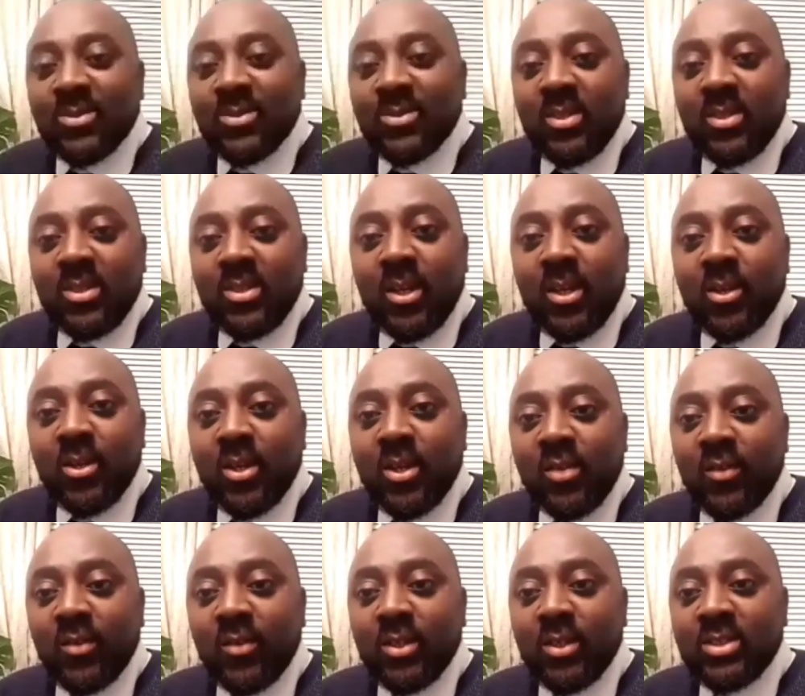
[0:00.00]
one. Thank you,
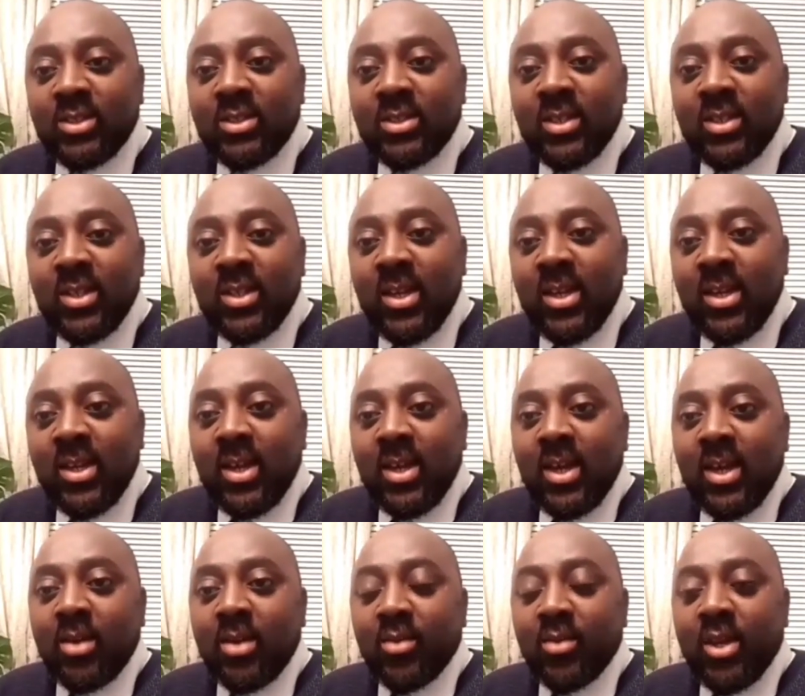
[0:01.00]
Kifloss.
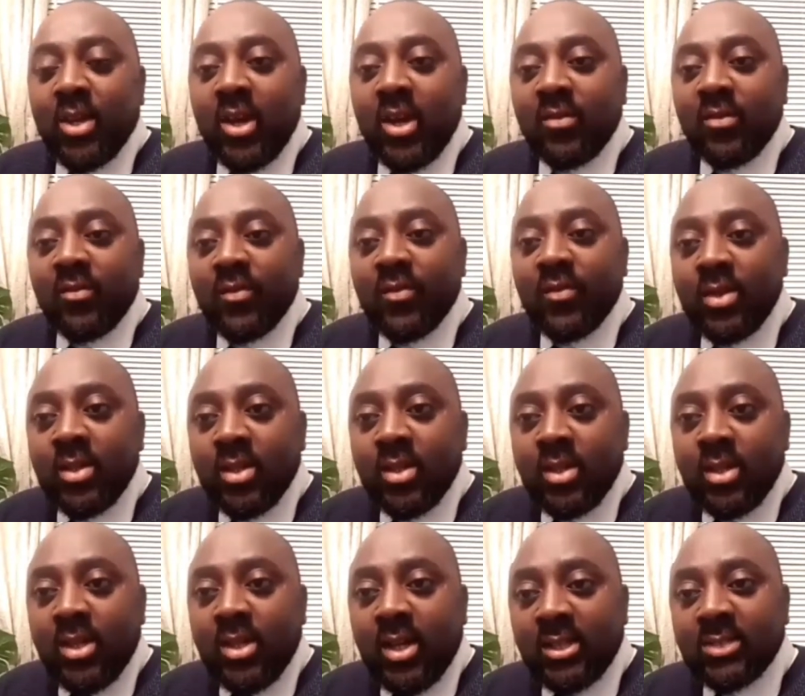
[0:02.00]
And we have
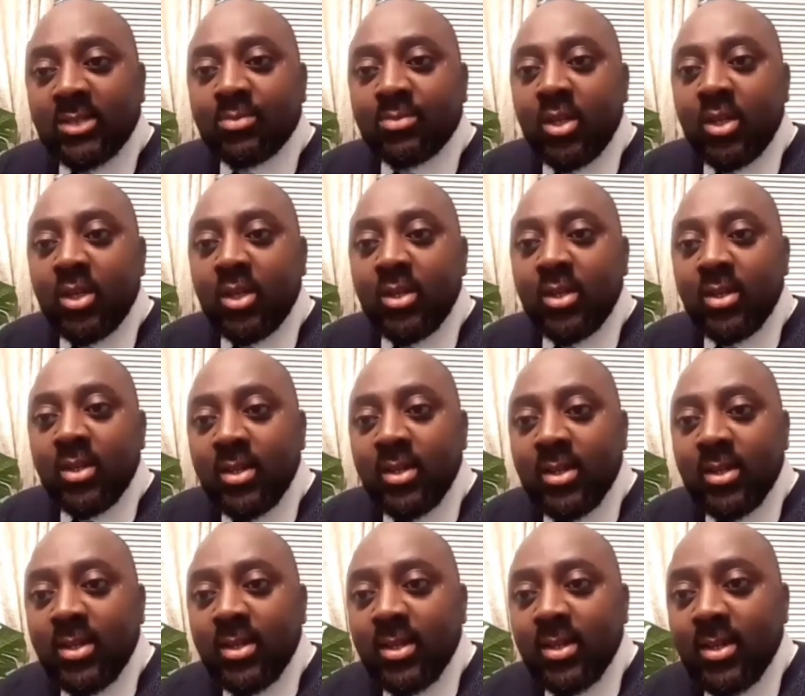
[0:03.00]
Caspi.
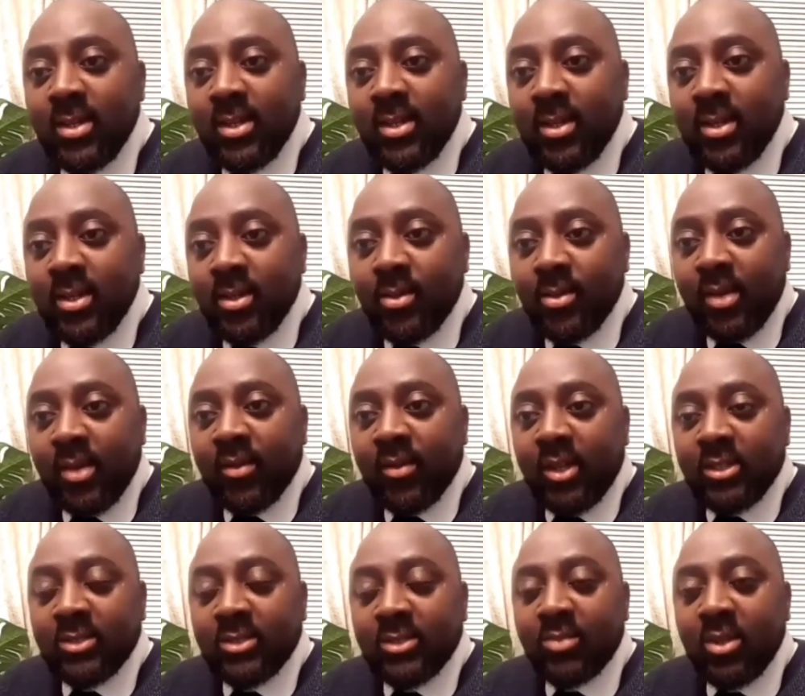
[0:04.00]
We have
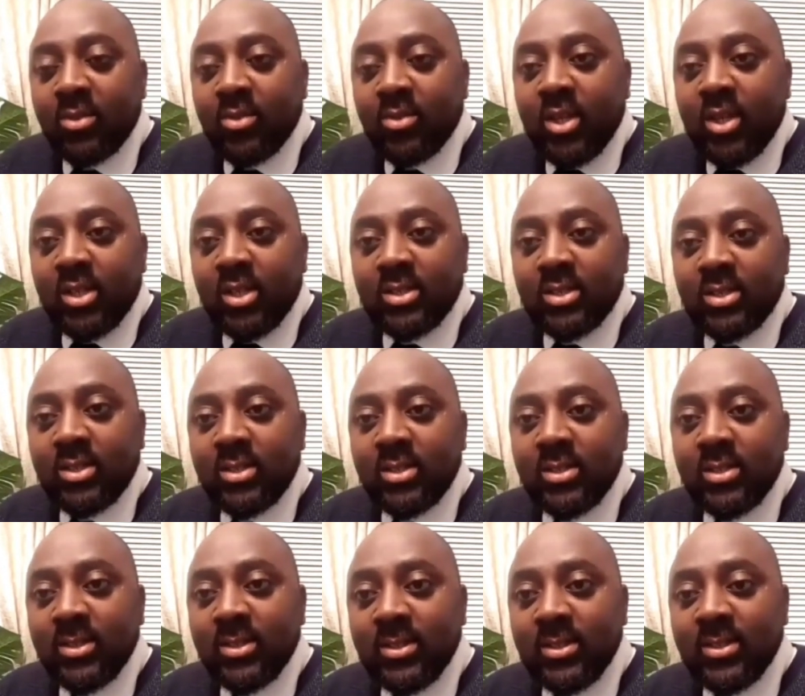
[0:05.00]
Caspi with
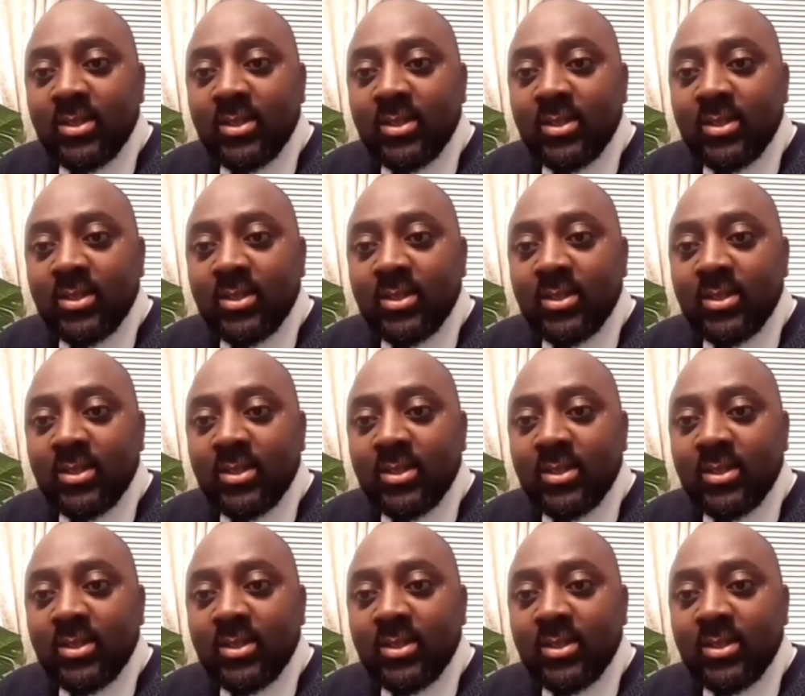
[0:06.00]
us.